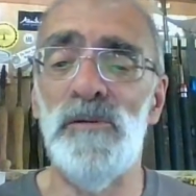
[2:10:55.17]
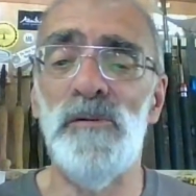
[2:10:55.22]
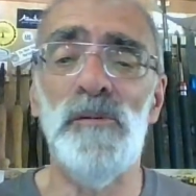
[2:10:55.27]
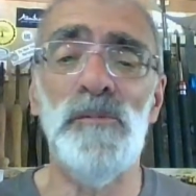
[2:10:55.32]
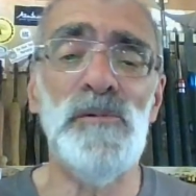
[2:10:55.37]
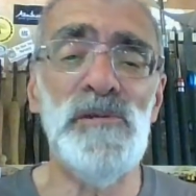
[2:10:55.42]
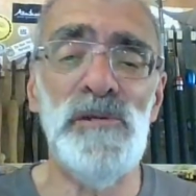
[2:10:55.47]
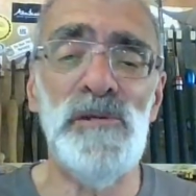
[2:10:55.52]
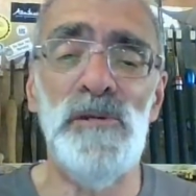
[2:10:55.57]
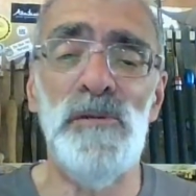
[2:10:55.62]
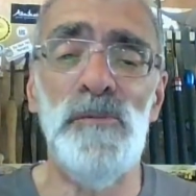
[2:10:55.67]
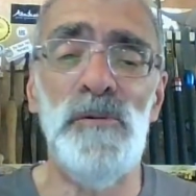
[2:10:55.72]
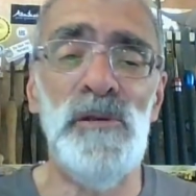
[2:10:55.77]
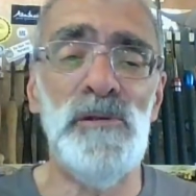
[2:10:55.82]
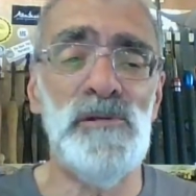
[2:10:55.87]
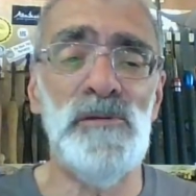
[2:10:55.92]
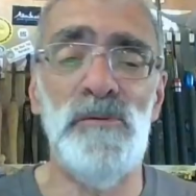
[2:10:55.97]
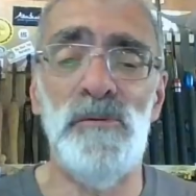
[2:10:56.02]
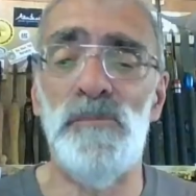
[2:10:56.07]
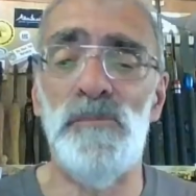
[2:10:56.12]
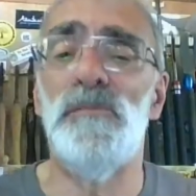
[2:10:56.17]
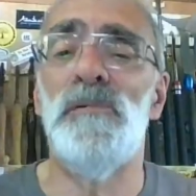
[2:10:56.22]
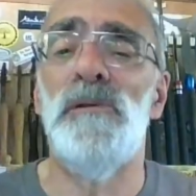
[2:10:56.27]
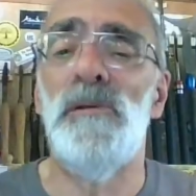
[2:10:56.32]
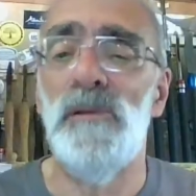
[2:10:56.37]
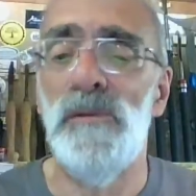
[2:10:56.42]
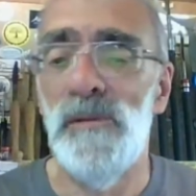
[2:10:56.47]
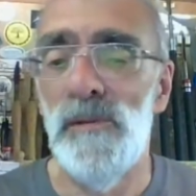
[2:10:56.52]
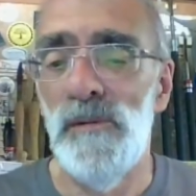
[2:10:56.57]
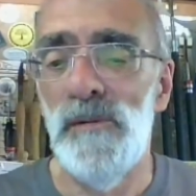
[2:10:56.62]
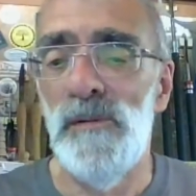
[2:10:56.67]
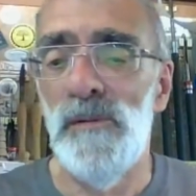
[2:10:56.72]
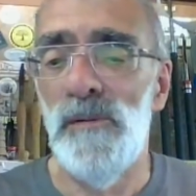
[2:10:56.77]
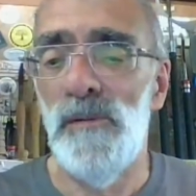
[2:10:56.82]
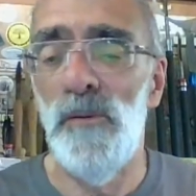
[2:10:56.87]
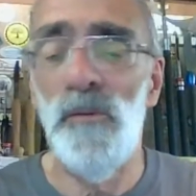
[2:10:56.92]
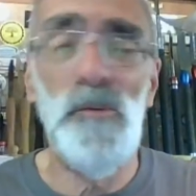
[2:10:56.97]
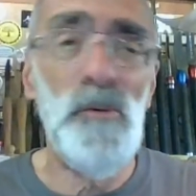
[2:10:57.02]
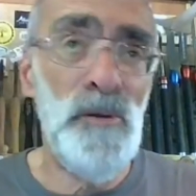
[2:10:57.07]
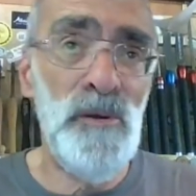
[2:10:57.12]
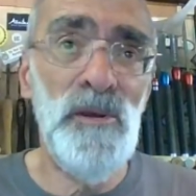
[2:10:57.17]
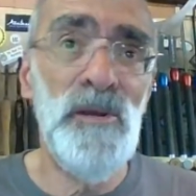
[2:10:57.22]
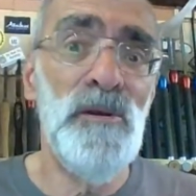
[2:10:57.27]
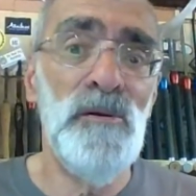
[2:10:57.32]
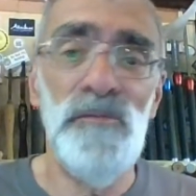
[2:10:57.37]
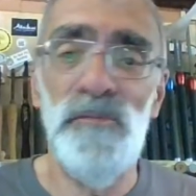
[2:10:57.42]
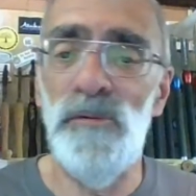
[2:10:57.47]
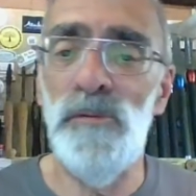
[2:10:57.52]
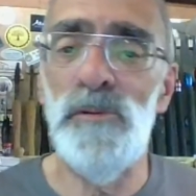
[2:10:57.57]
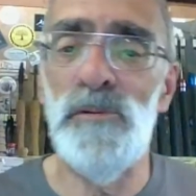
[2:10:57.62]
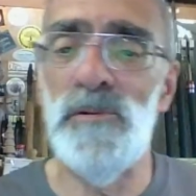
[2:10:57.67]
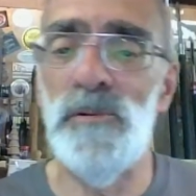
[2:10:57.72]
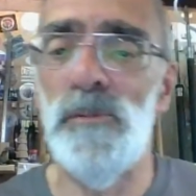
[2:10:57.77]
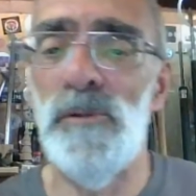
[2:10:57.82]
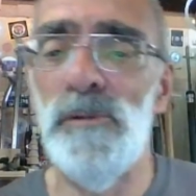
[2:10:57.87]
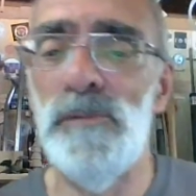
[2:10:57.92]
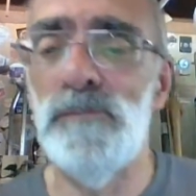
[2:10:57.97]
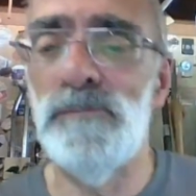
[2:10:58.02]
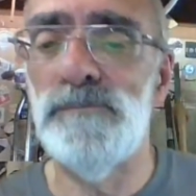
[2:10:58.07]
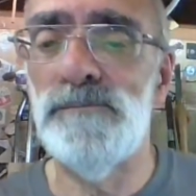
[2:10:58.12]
Hope to see you next time, or in a future one.